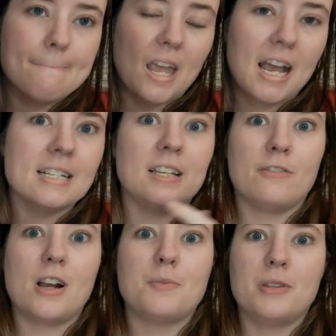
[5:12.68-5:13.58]
I accidentally
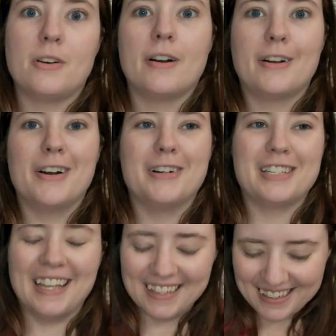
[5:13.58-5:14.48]
forgot to put the card in
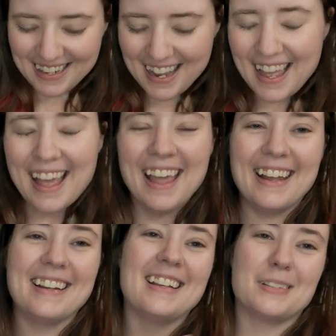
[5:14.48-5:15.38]
hers,
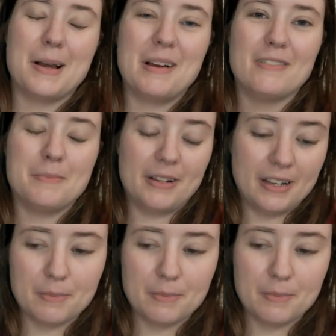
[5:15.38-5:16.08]
and so I have the mail out.